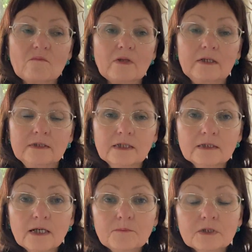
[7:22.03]
and
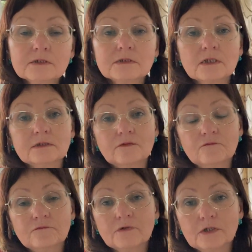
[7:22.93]
dynamics, and the
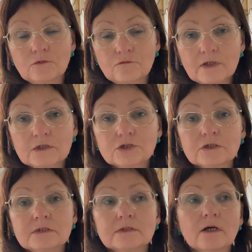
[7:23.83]
value
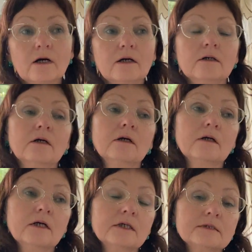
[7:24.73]
functions are
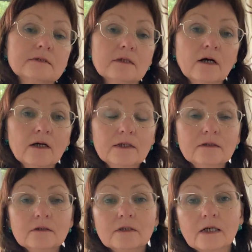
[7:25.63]

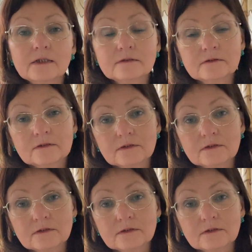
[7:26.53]
SI and